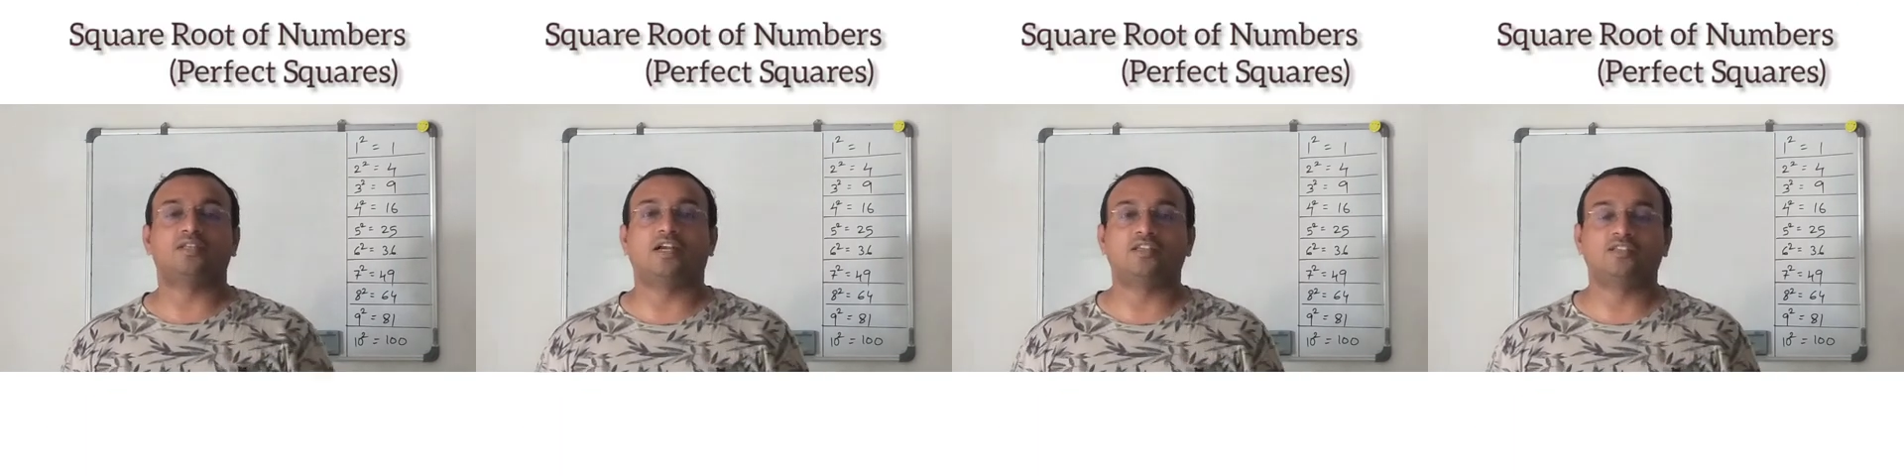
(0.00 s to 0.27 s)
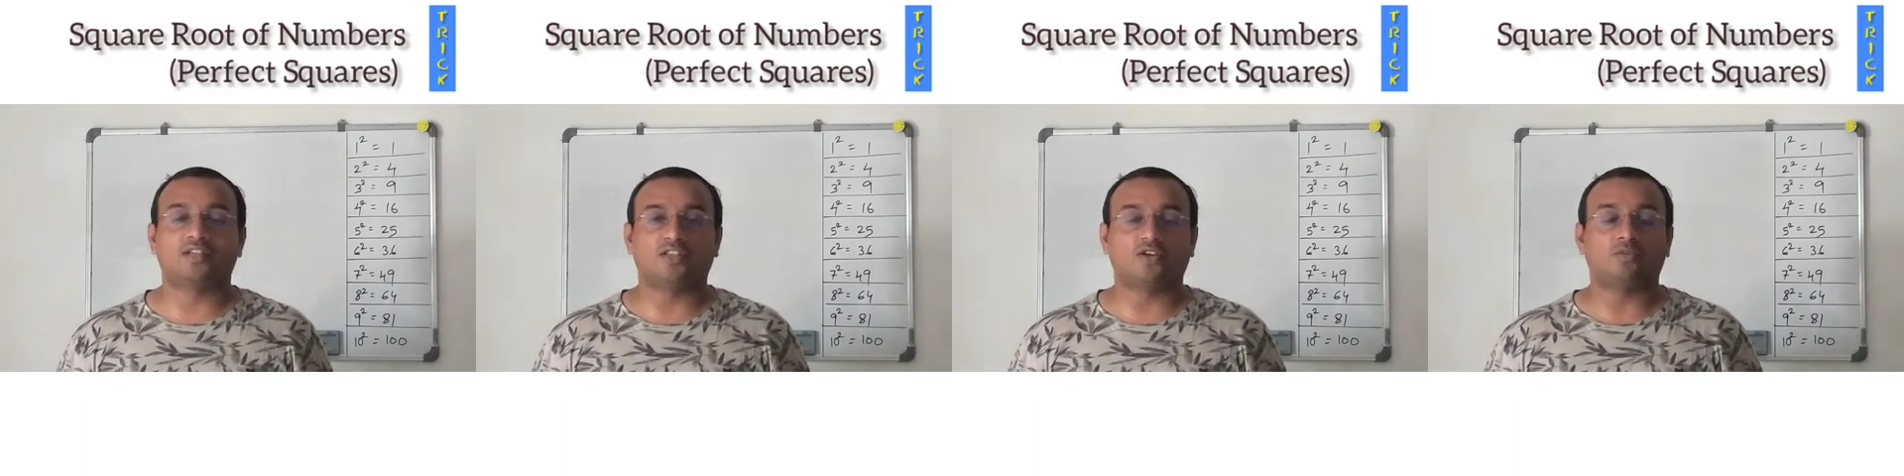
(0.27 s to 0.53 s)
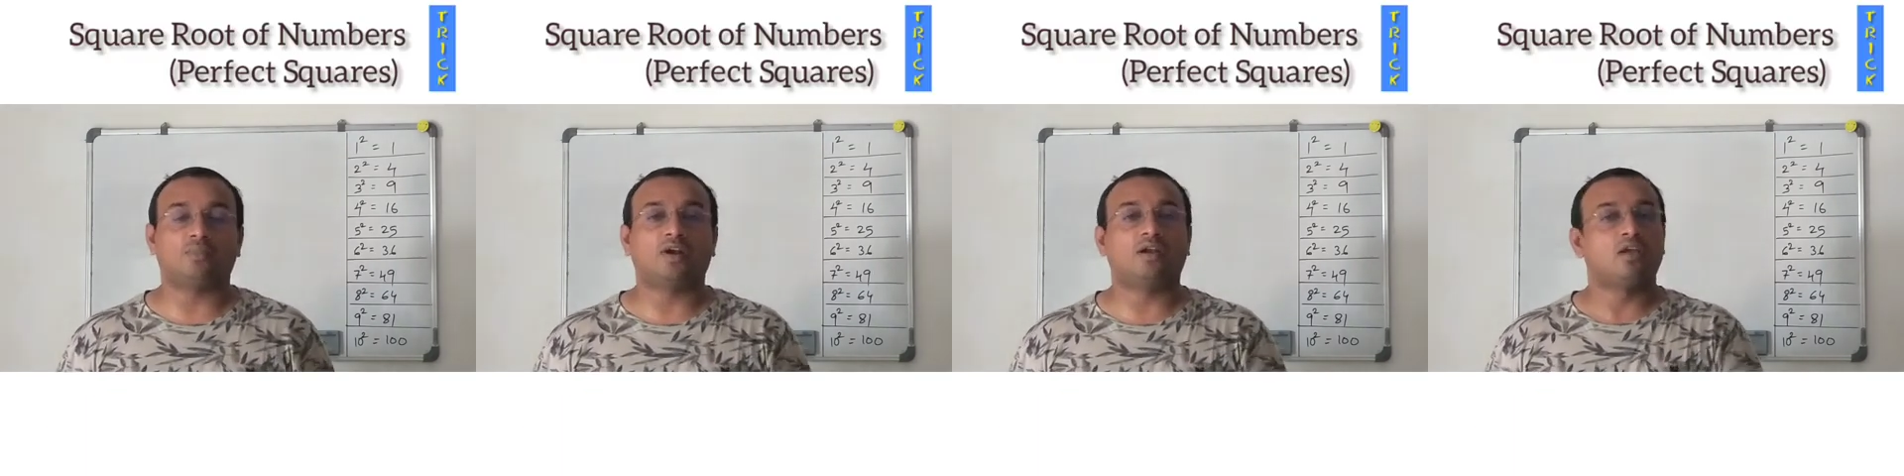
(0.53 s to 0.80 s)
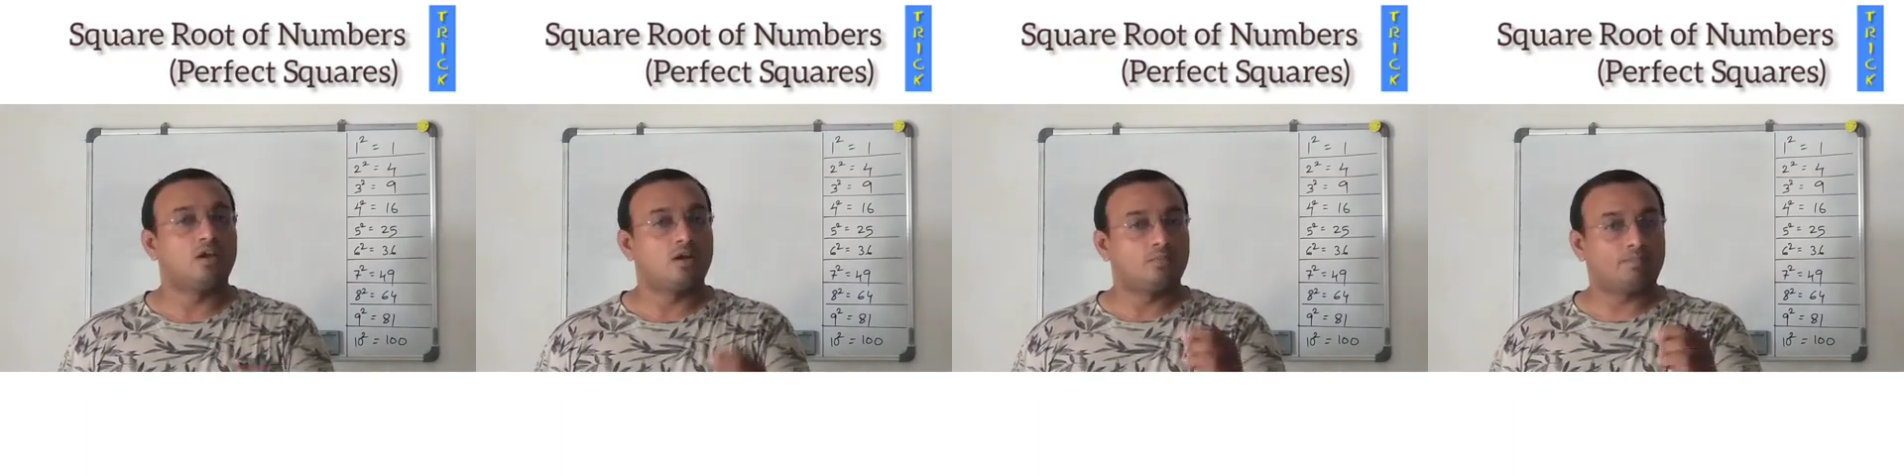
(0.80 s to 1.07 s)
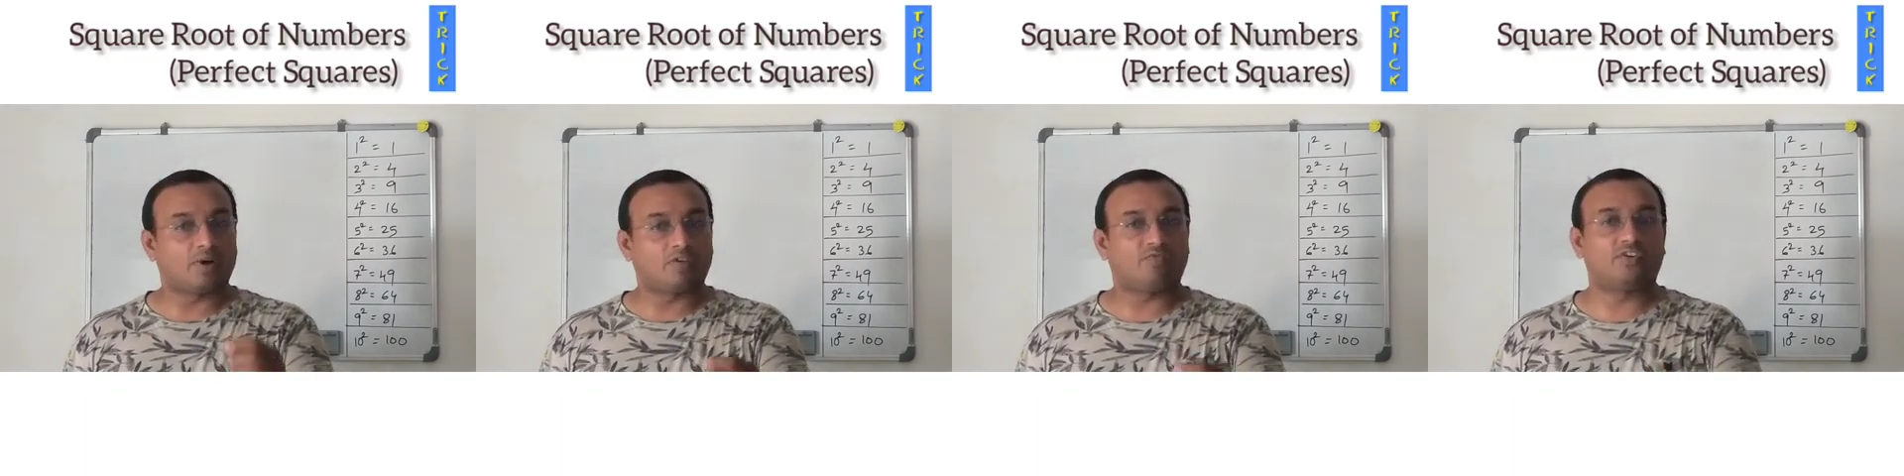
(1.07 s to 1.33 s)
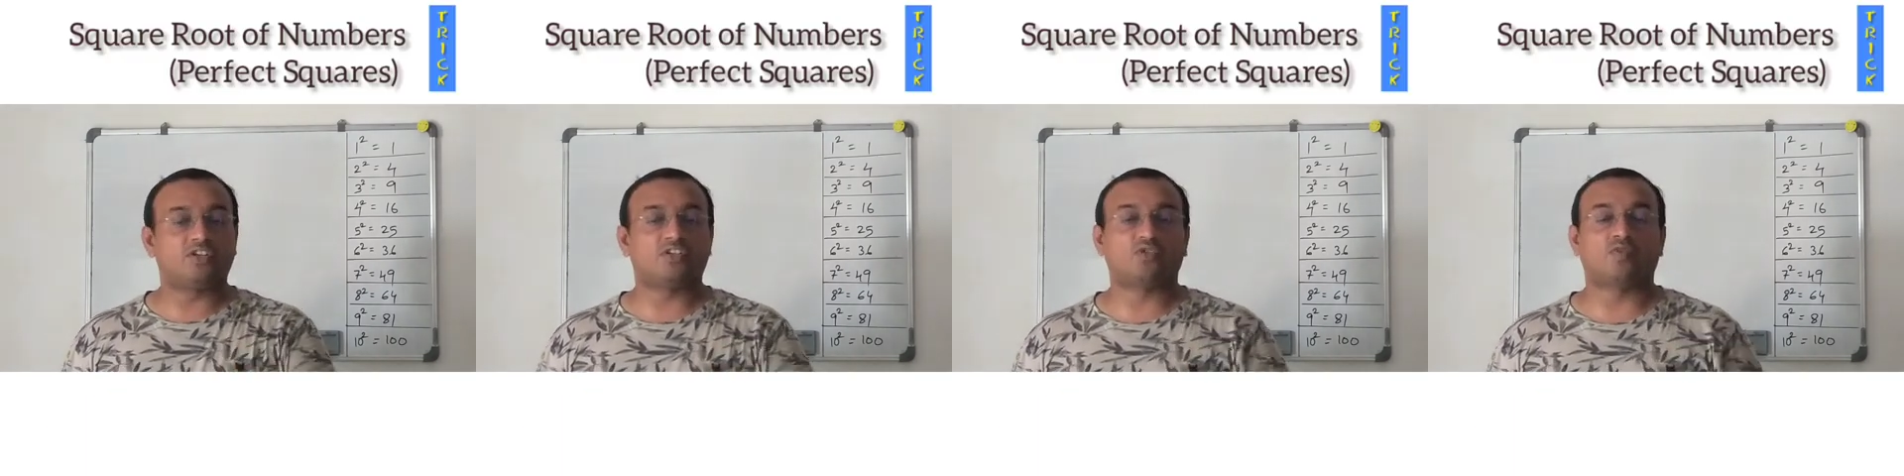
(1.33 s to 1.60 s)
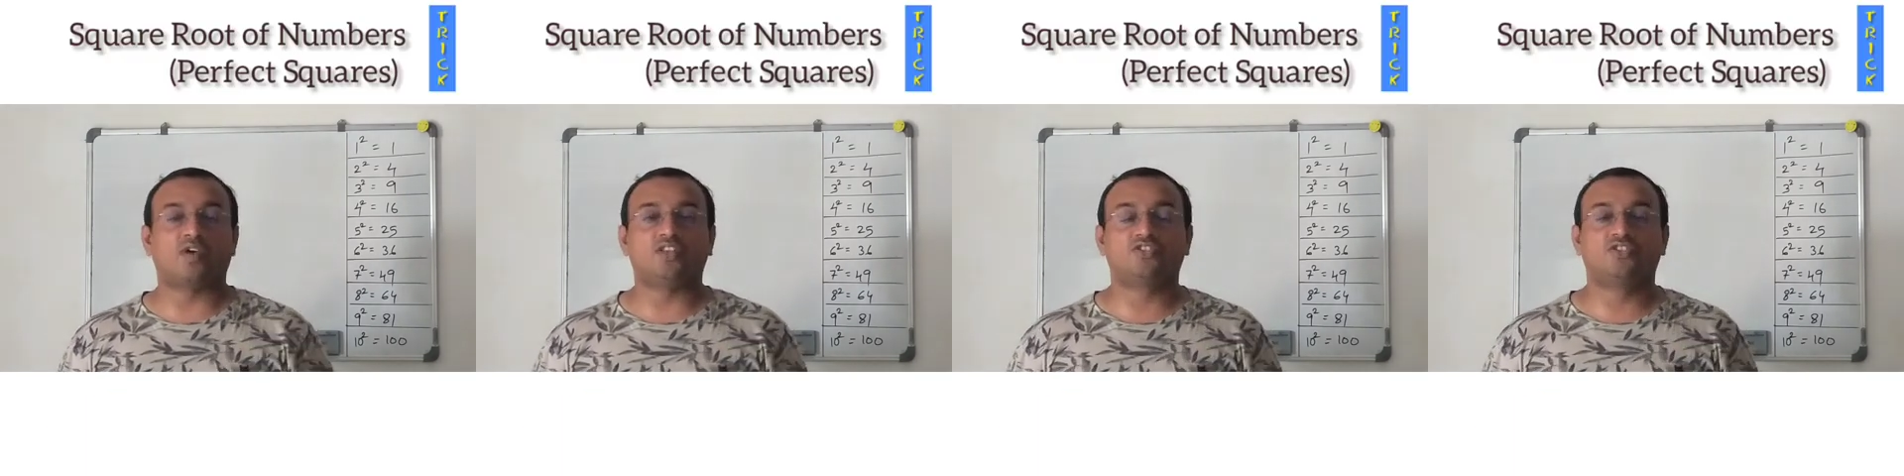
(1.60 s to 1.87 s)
that is nothing but perfect squares,